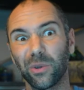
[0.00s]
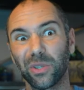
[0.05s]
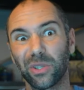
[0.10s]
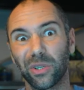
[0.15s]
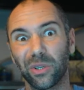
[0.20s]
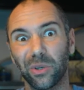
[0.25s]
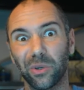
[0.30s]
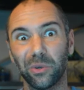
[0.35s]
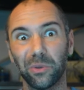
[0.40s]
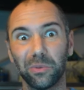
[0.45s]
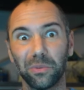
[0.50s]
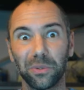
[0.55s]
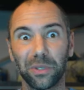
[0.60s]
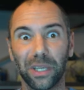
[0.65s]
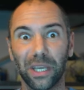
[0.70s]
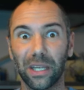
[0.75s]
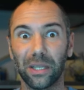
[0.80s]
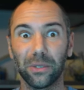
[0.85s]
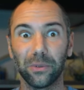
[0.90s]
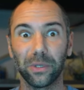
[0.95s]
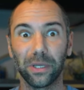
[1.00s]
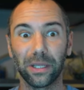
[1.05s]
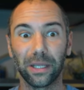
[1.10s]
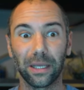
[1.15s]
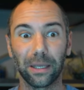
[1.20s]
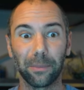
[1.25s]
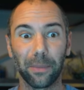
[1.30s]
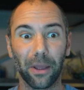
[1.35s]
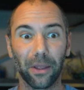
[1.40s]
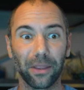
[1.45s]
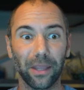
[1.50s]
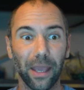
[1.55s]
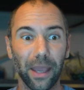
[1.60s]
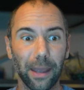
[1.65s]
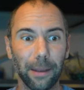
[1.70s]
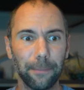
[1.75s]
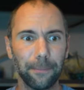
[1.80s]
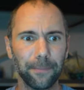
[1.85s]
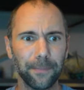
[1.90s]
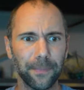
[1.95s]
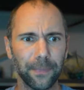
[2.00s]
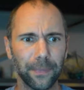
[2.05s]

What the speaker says: So you can't do anything about that.